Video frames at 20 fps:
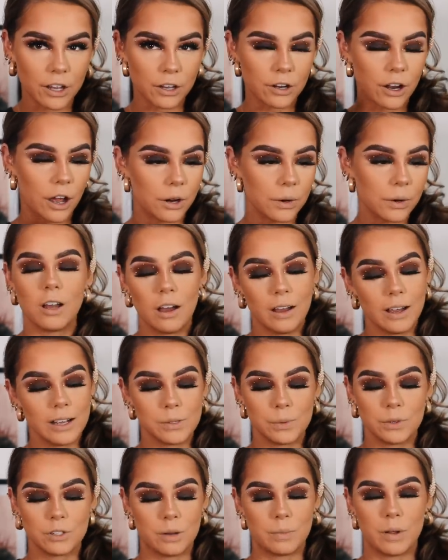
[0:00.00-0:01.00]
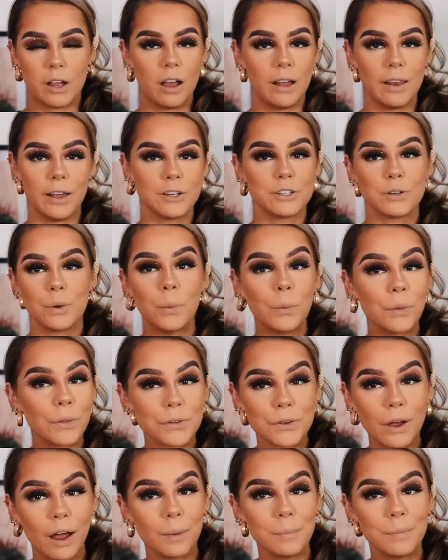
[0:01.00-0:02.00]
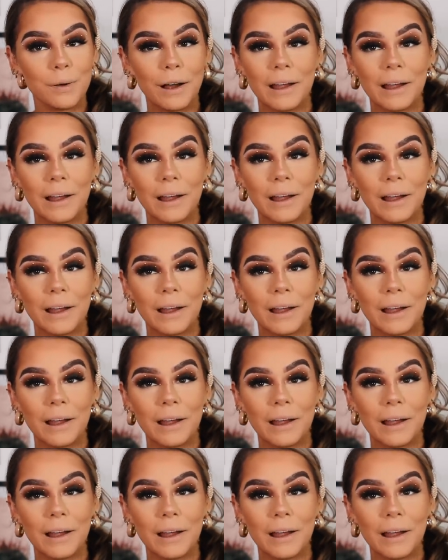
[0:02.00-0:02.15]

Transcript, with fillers: you know? I switch up my highlighter all the time.